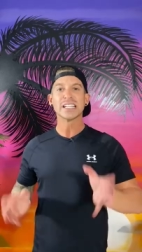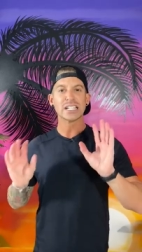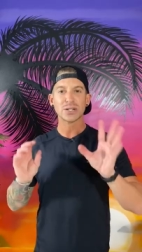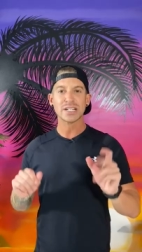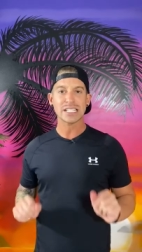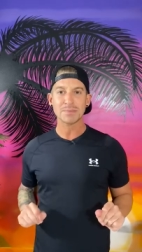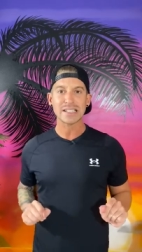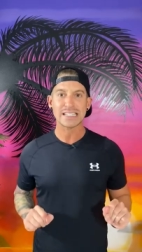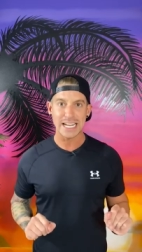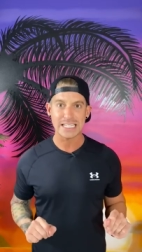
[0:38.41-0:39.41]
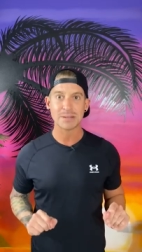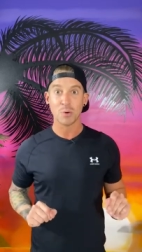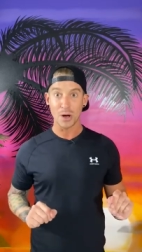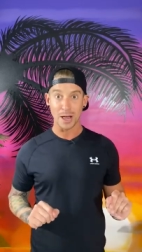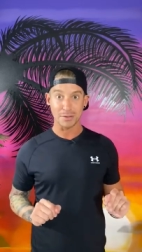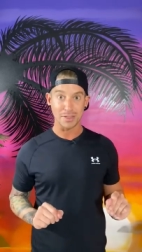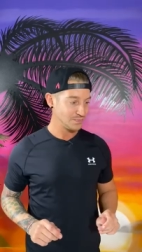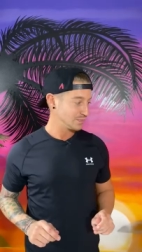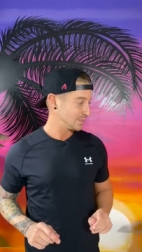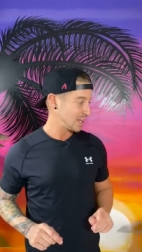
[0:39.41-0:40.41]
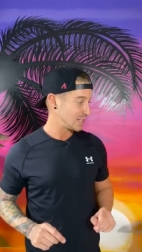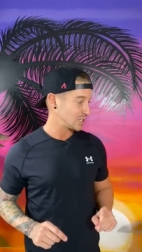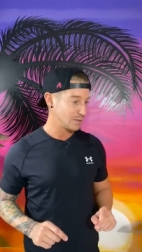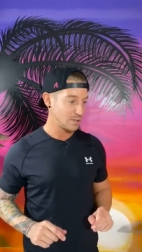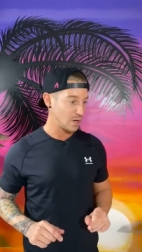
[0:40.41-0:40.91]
look at something slightly more healthy. That's going to be quite